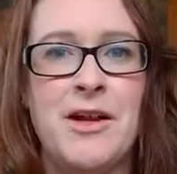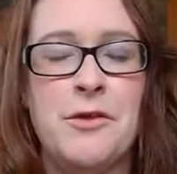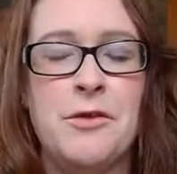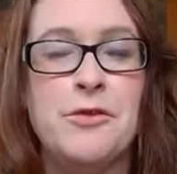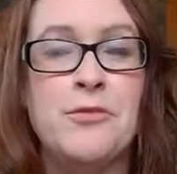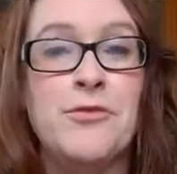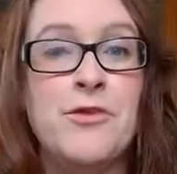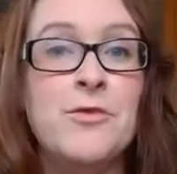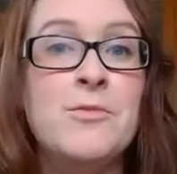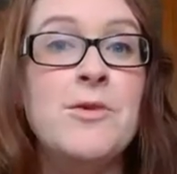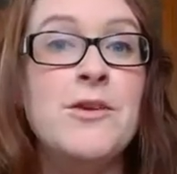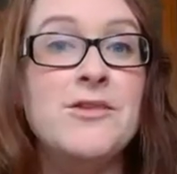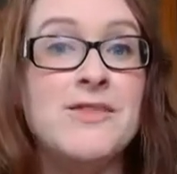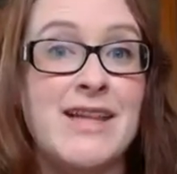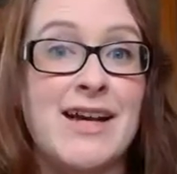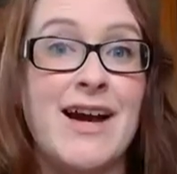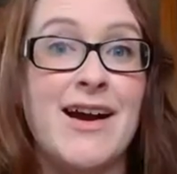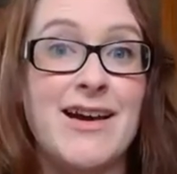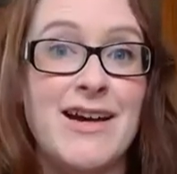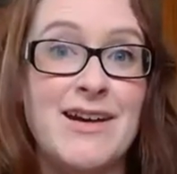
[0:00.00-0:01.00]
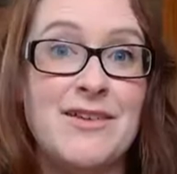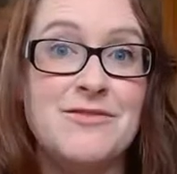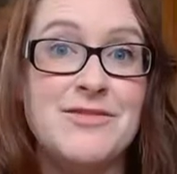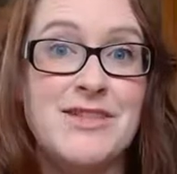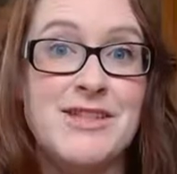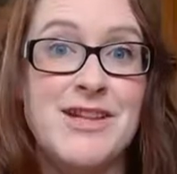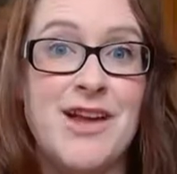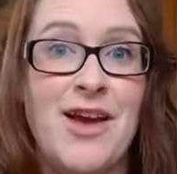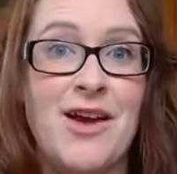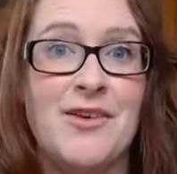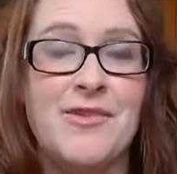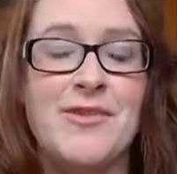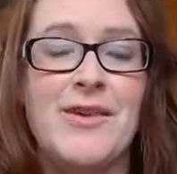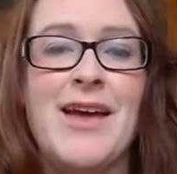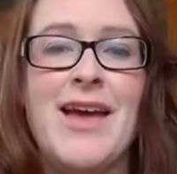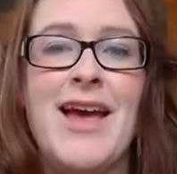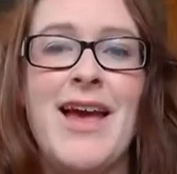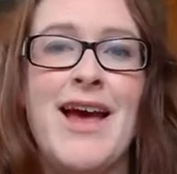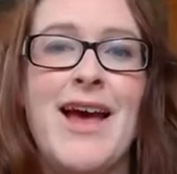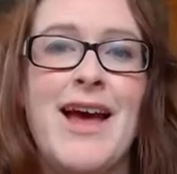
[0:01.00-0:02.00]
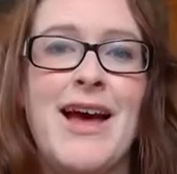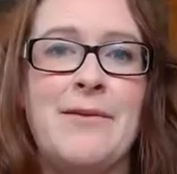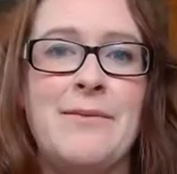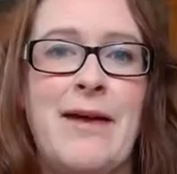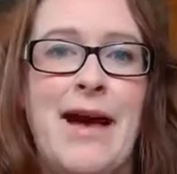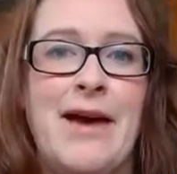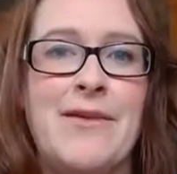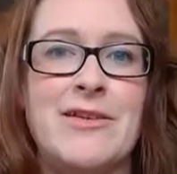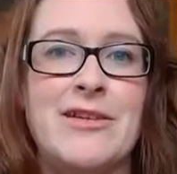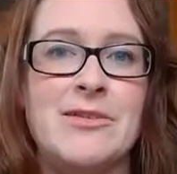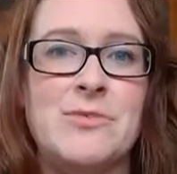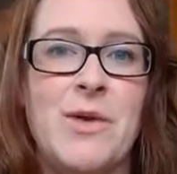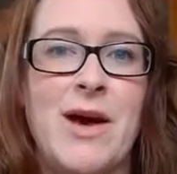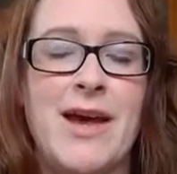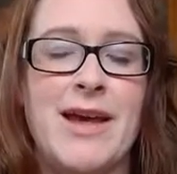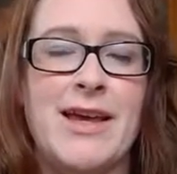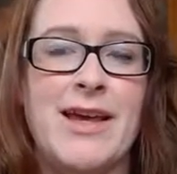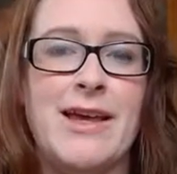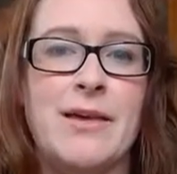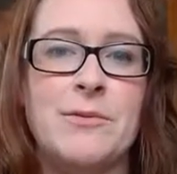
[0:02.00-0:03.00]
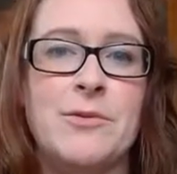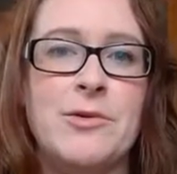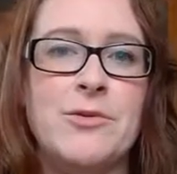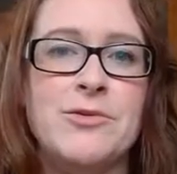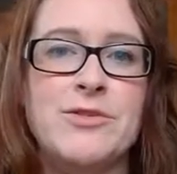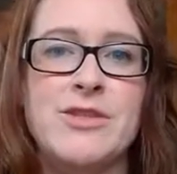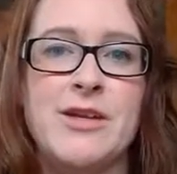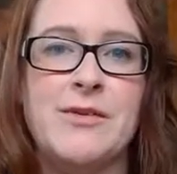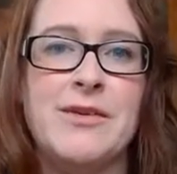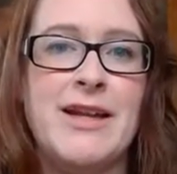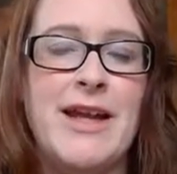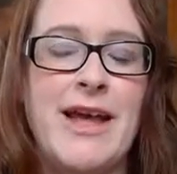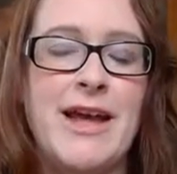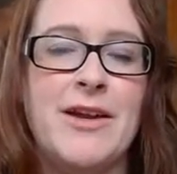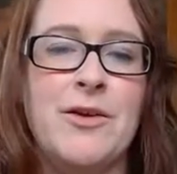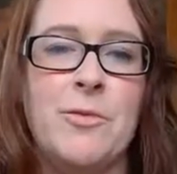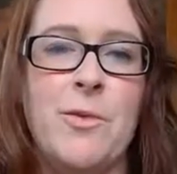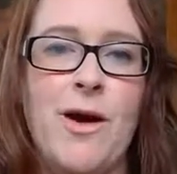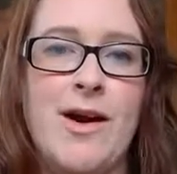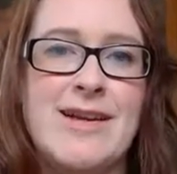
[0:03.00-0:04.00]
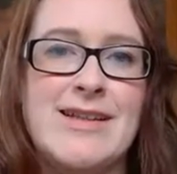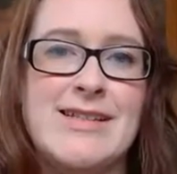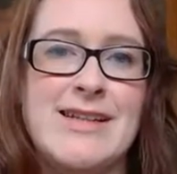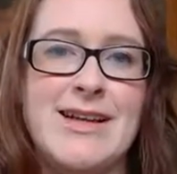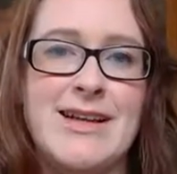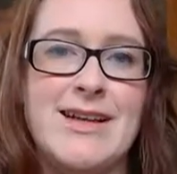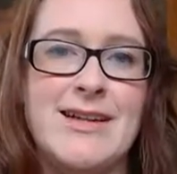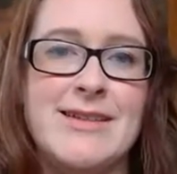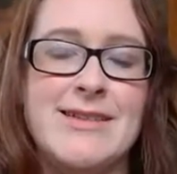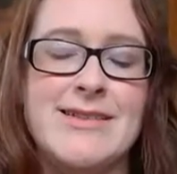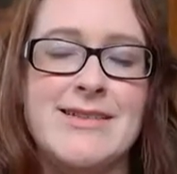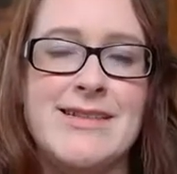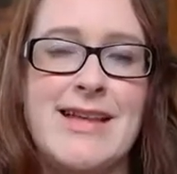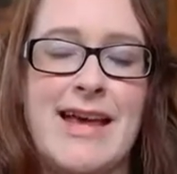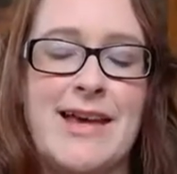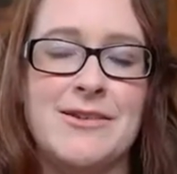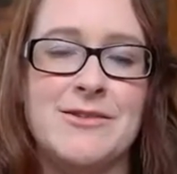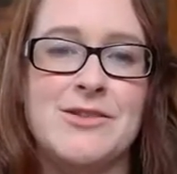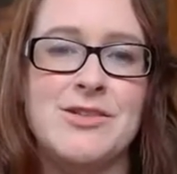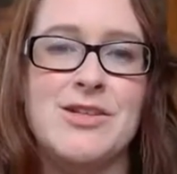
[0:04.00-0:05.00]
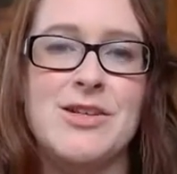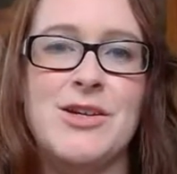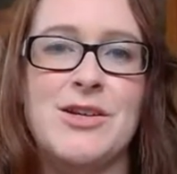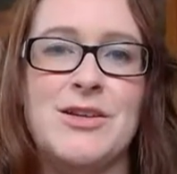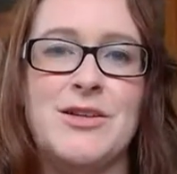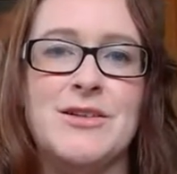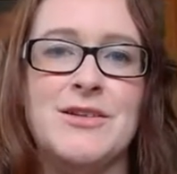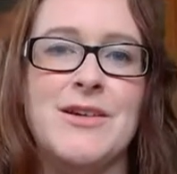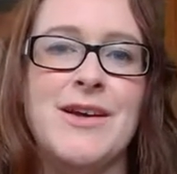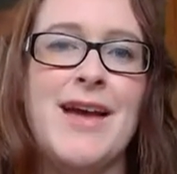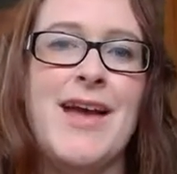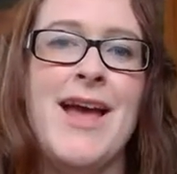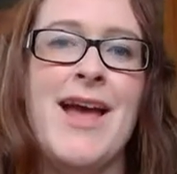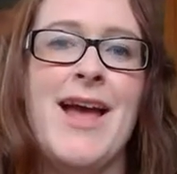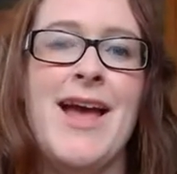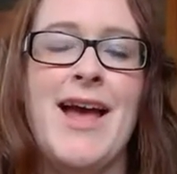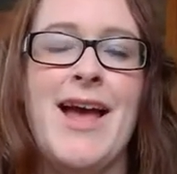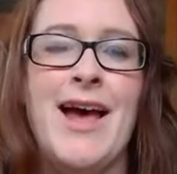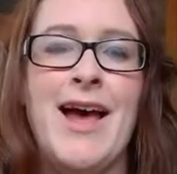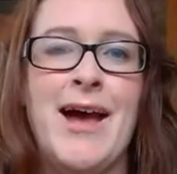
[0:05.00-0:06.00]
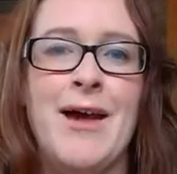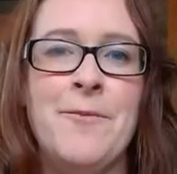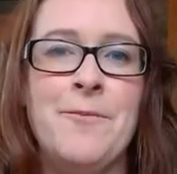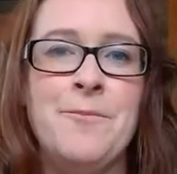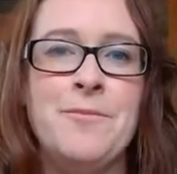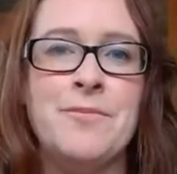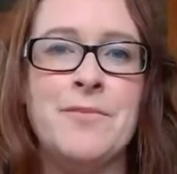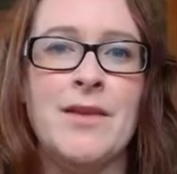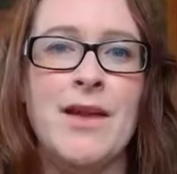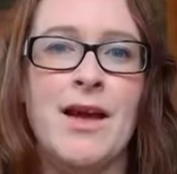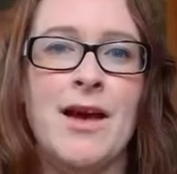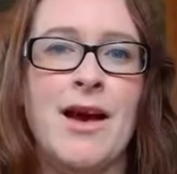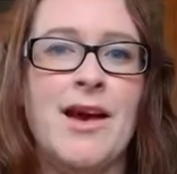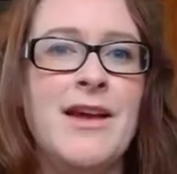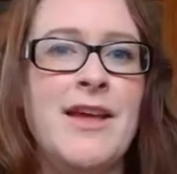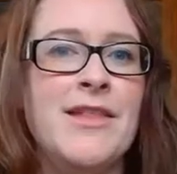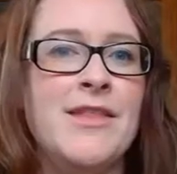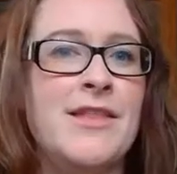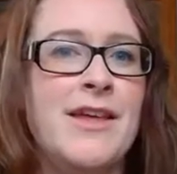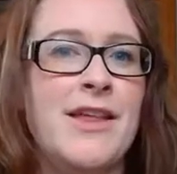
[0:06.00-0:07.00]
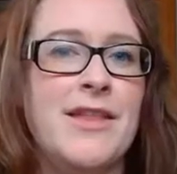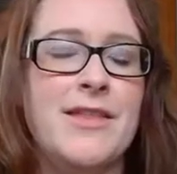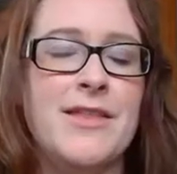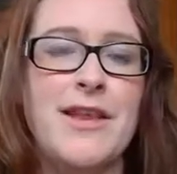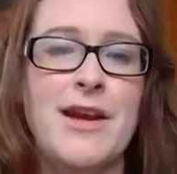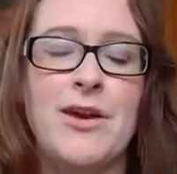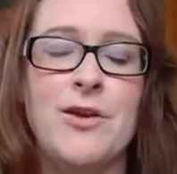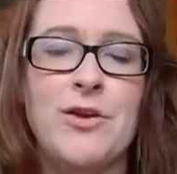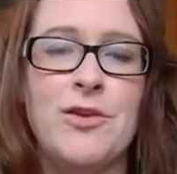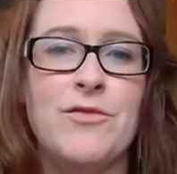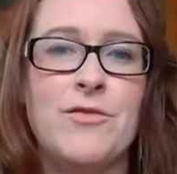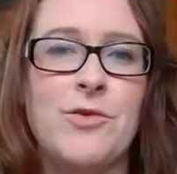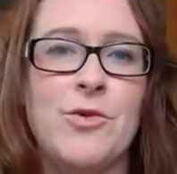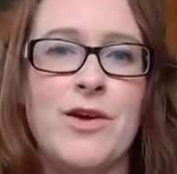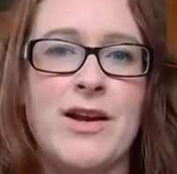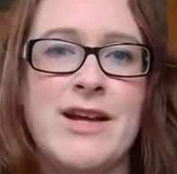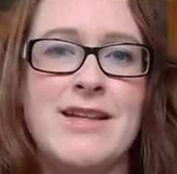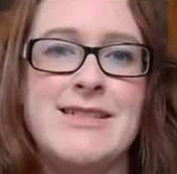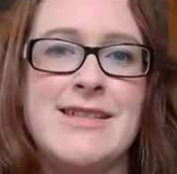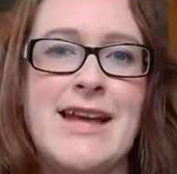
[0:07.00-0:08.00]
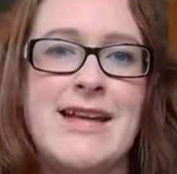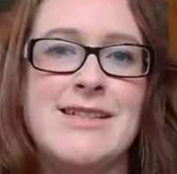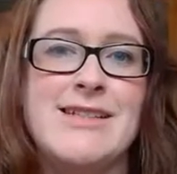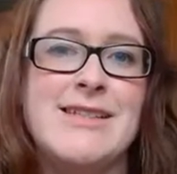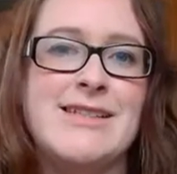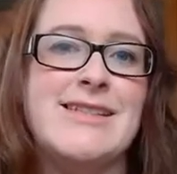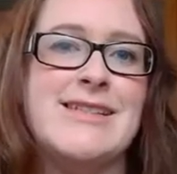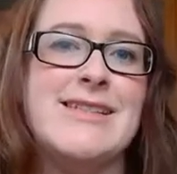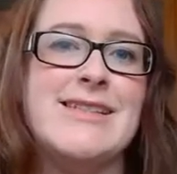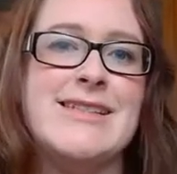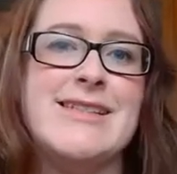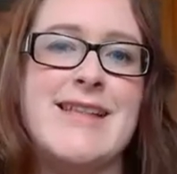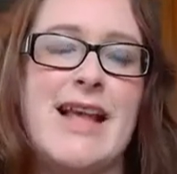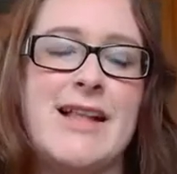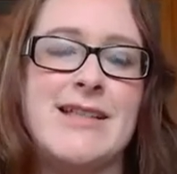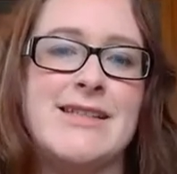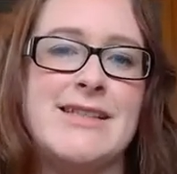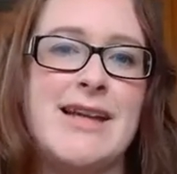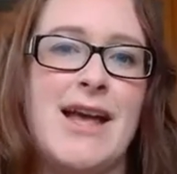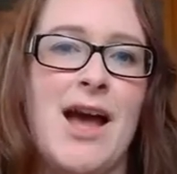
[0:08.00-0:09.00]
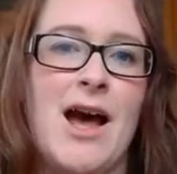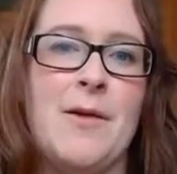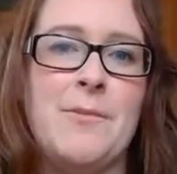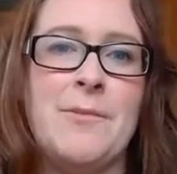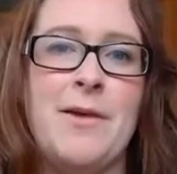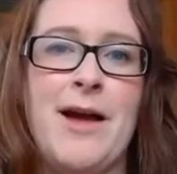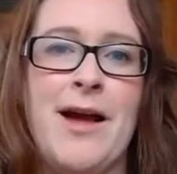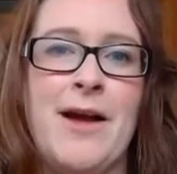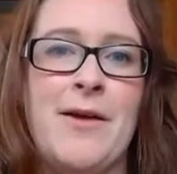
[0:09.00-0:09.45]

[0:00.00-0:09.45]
through music? I'd love to know how it's working, but also in a wider scale too. I know that a lot of organisations are setting up